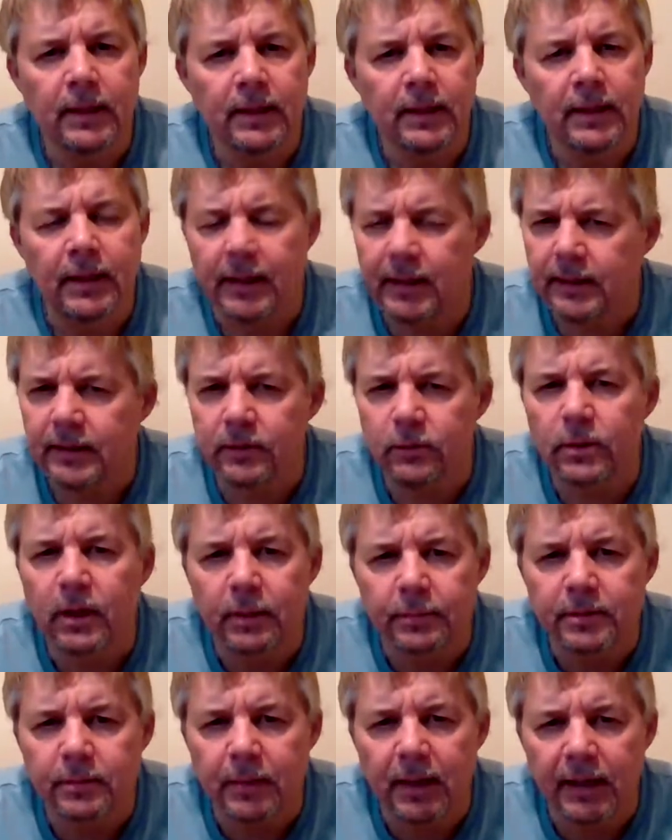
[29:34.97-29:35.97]
How do you
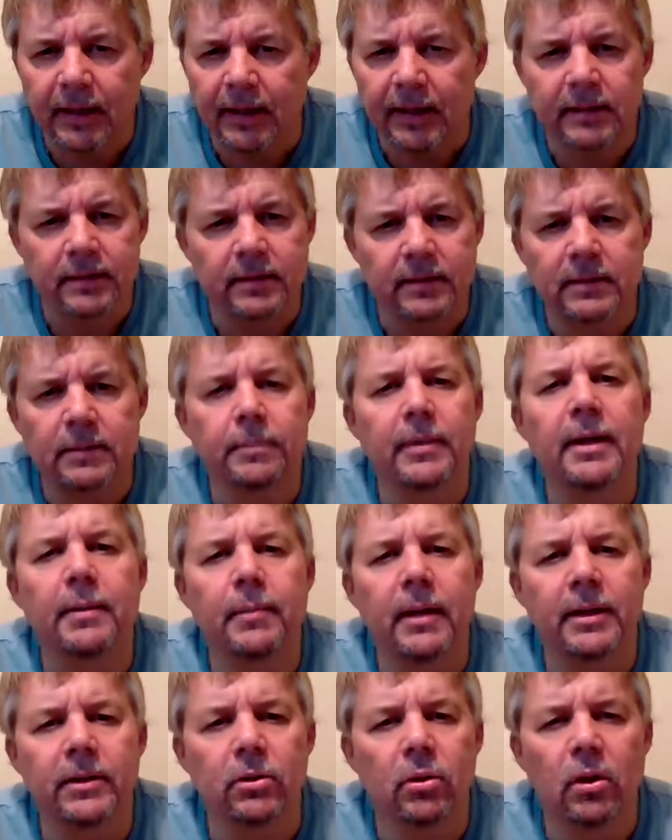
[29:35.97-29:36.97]
come to my house and demand
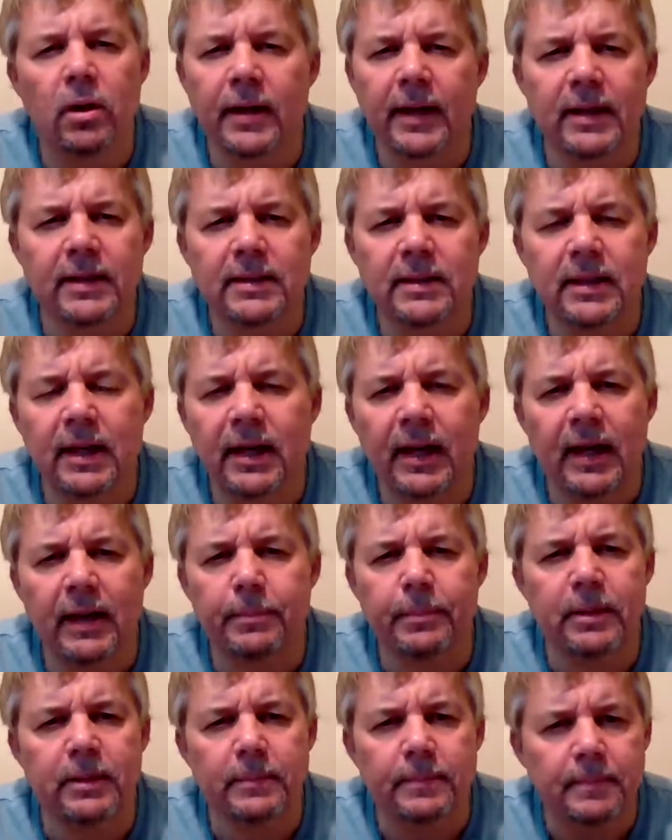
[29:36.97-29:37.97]
my dog? How does that
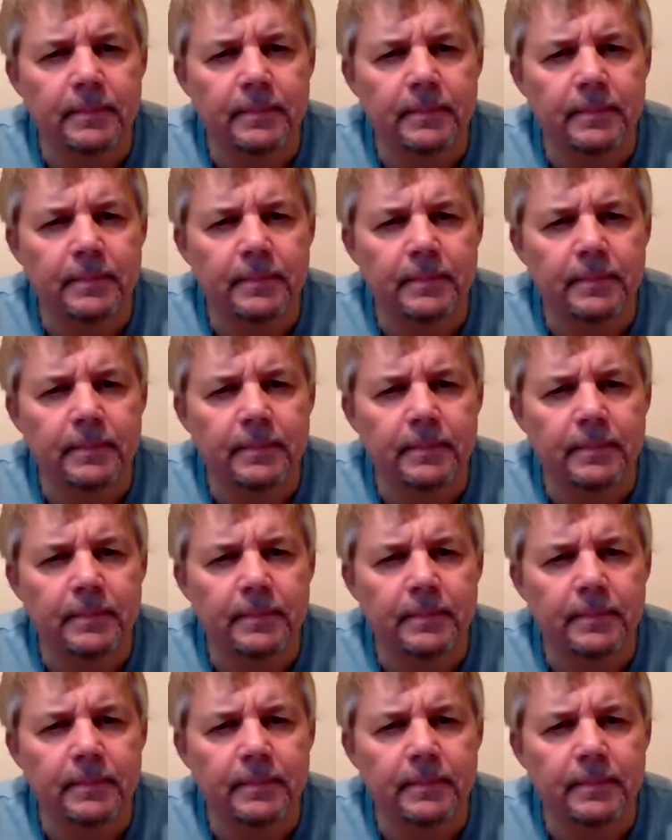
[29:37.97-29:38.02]
happen?